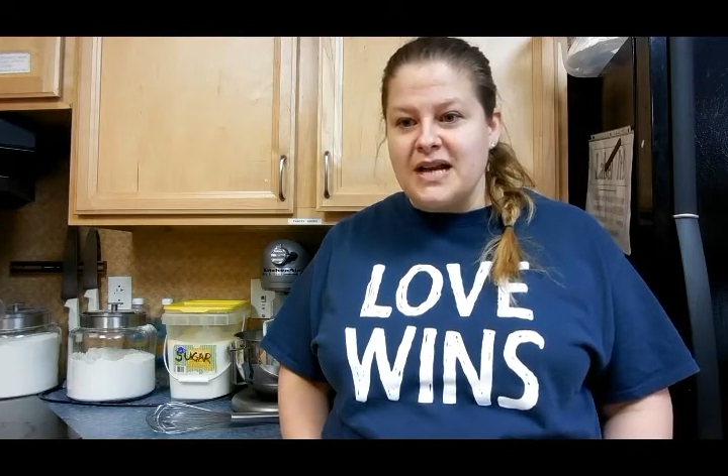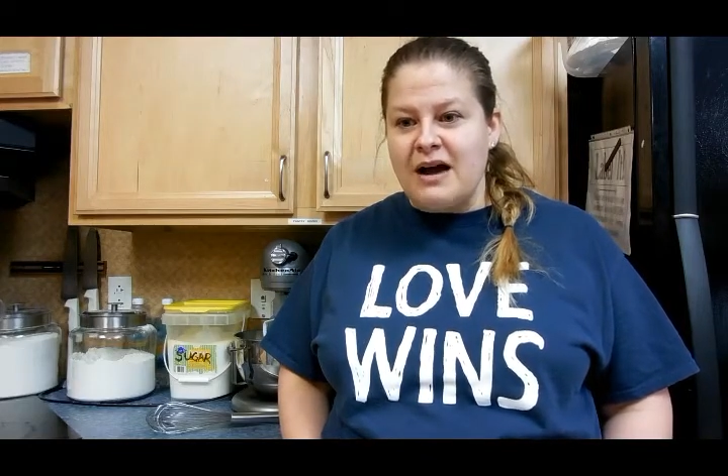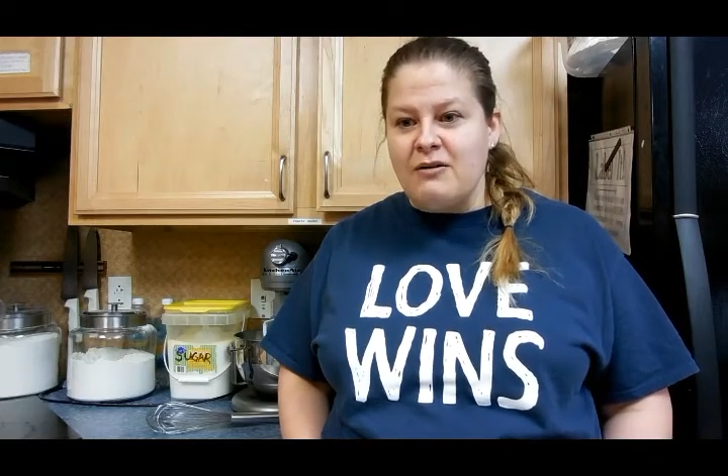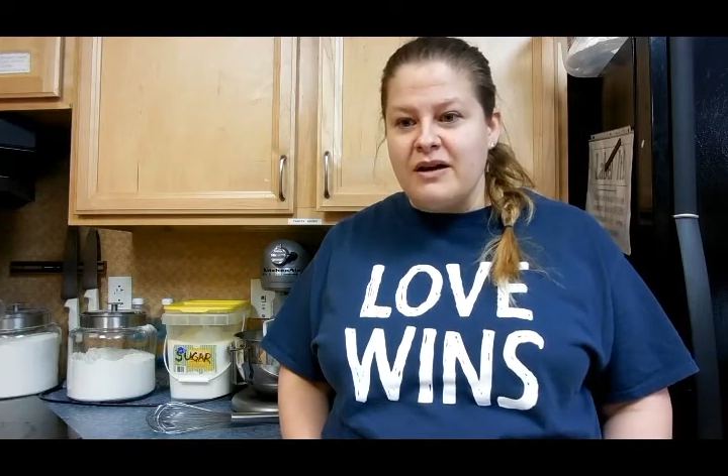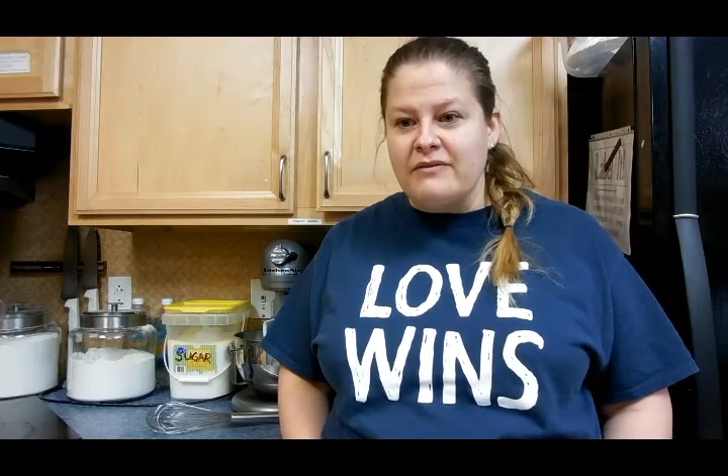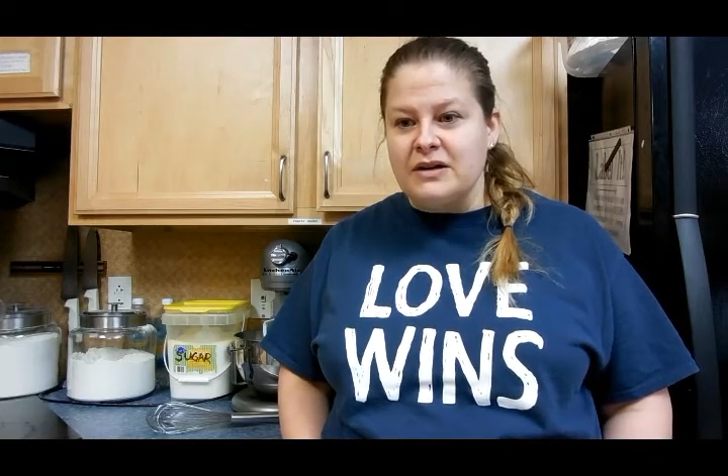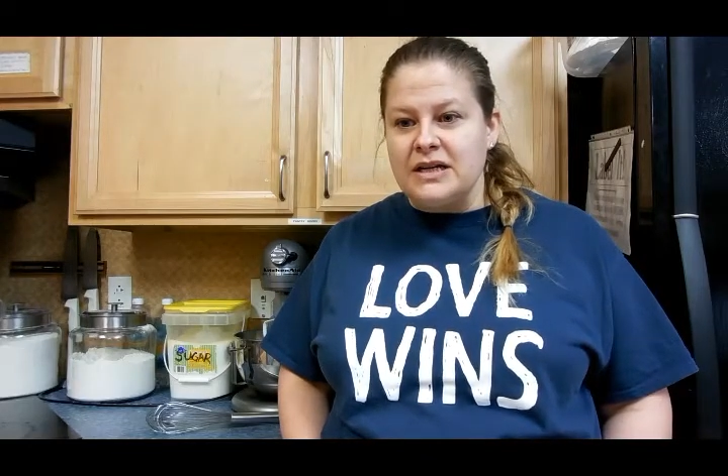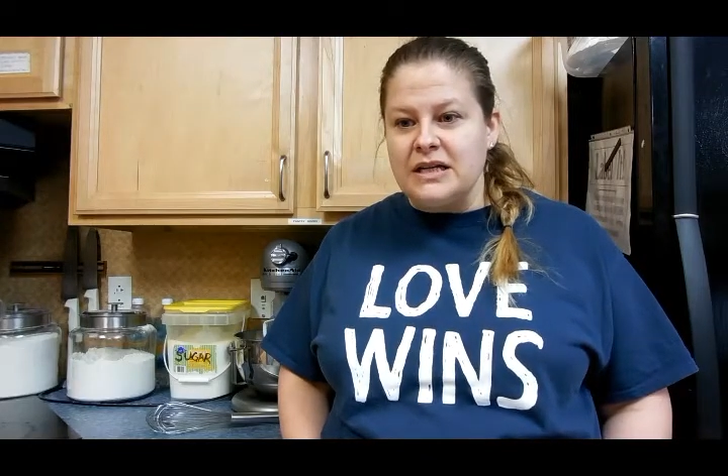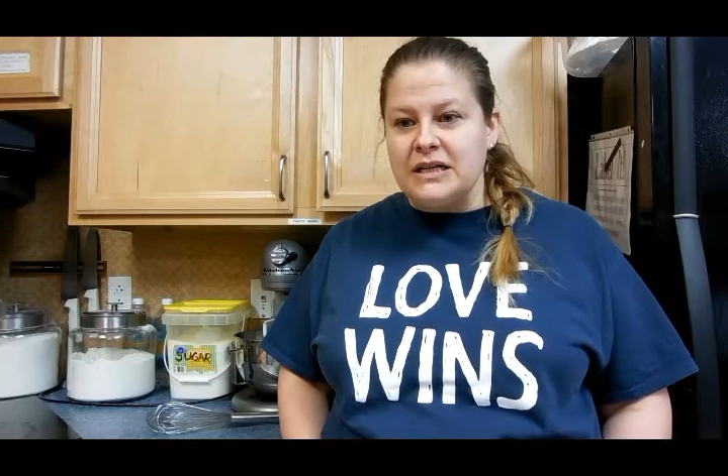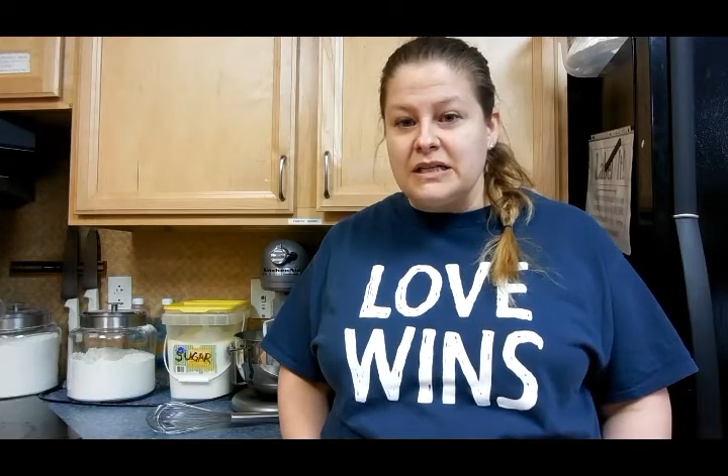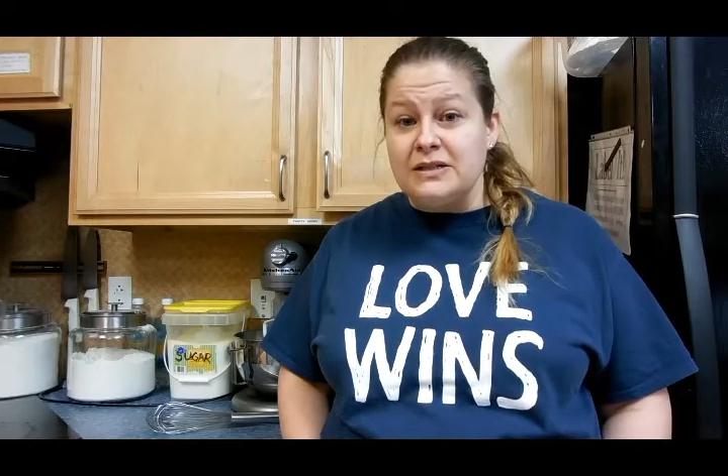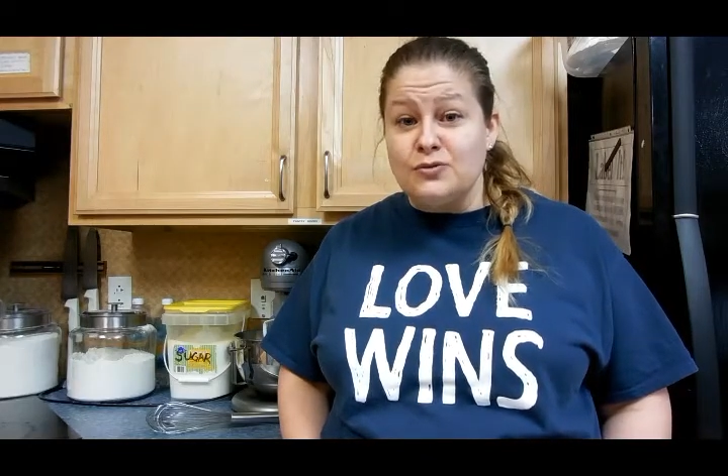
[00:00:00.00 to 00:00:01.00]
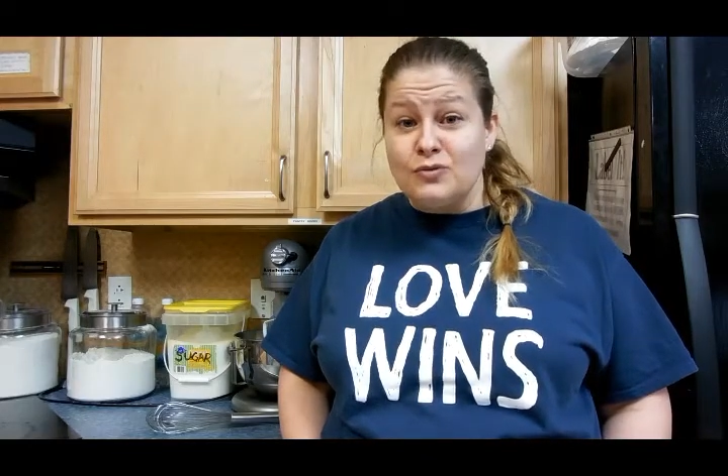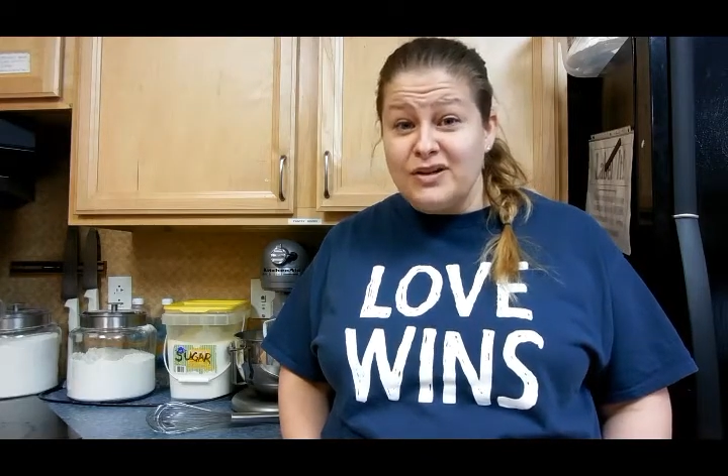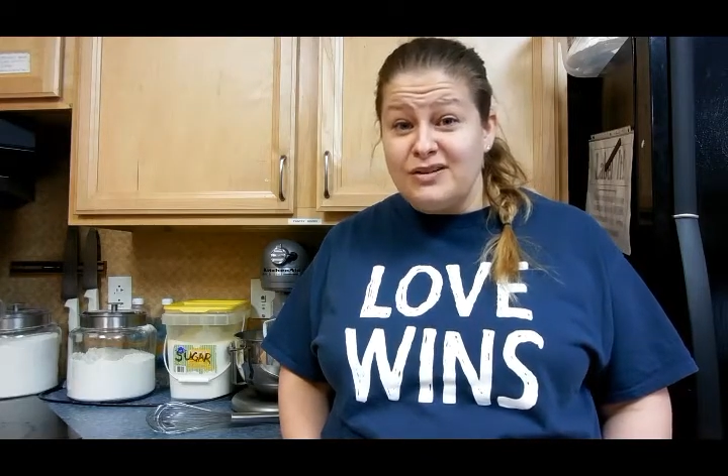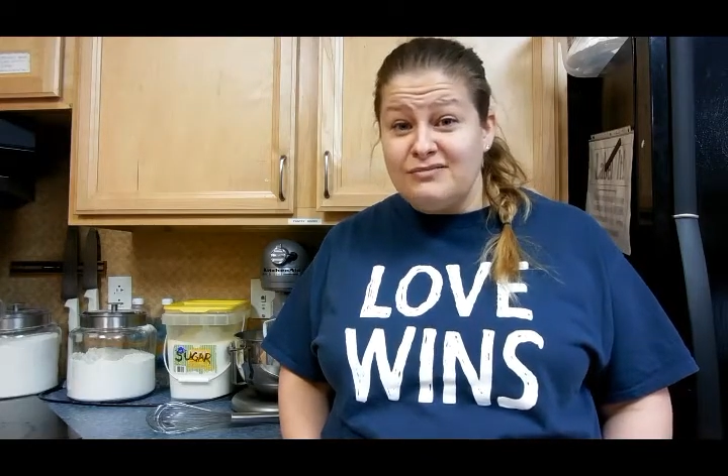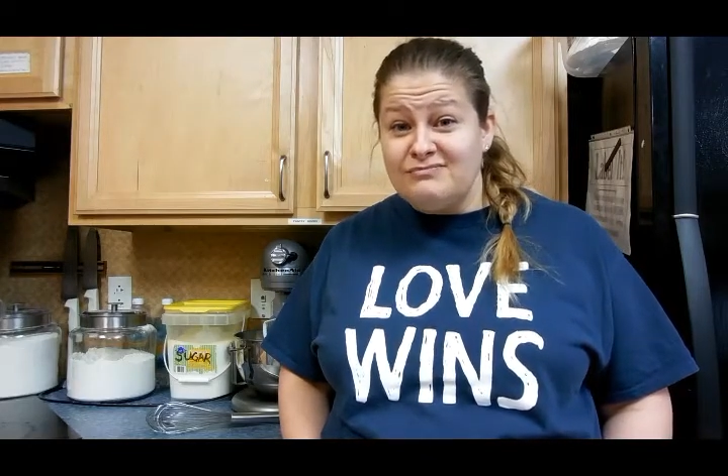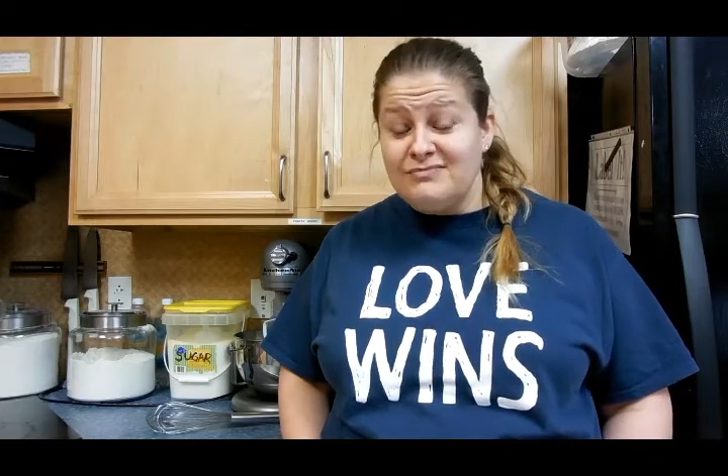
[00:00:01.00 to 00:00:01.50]
However, it is
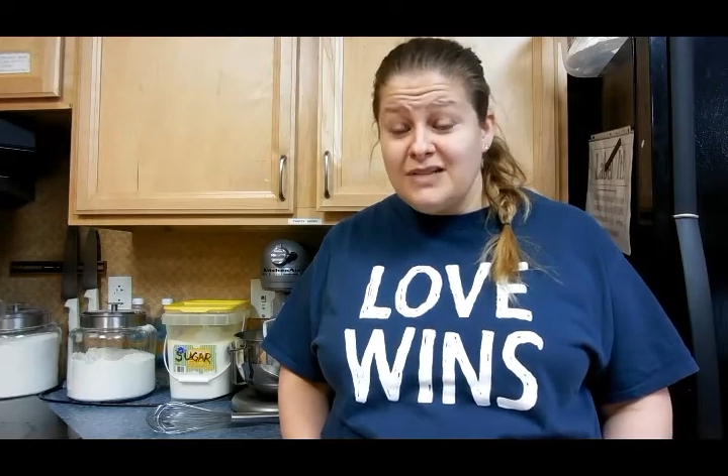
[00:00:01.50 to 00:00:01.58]
real.